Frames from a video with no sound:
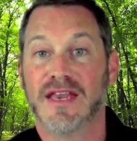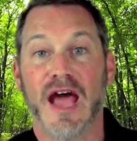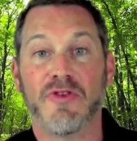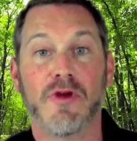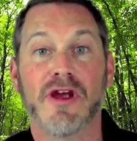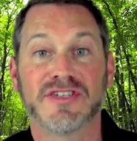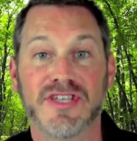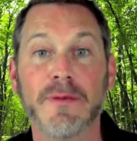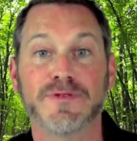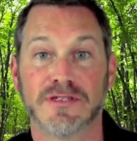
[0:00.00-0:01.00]
Now, there are
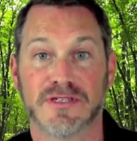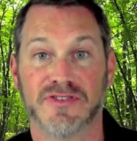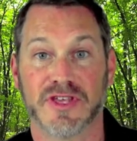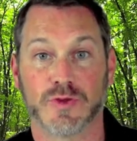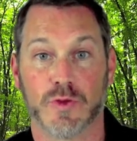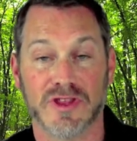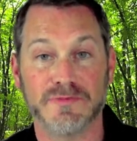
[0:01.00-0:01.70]
exceptions to this rule,